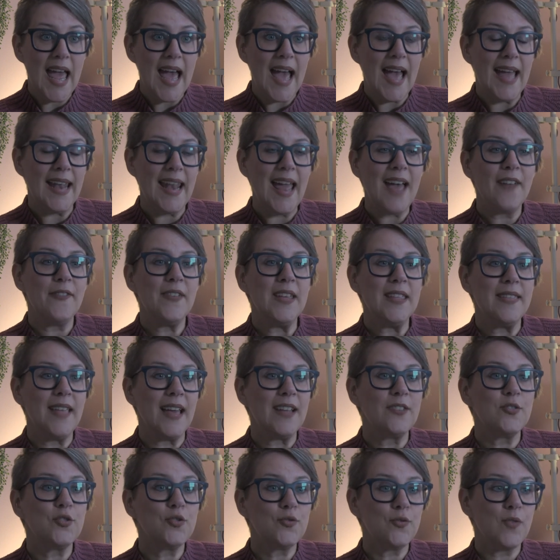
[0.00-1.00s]
And having
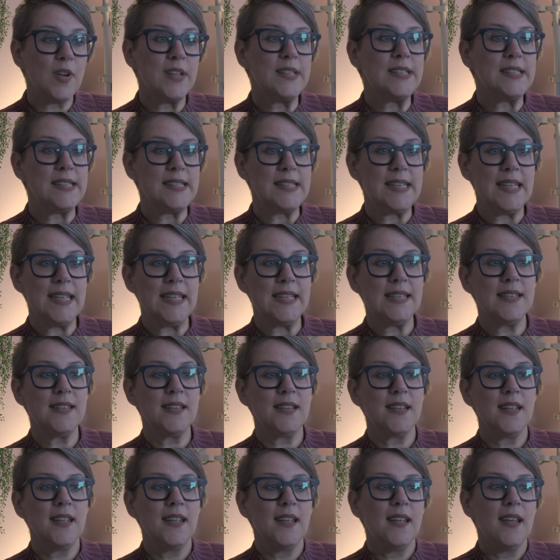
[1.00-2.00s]
that trusted
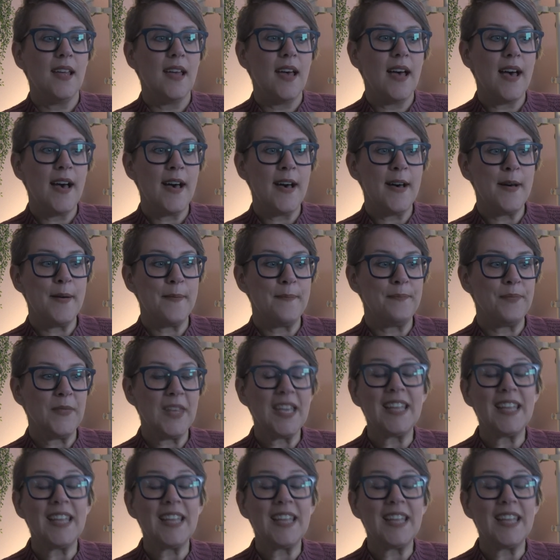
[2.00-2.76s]
um,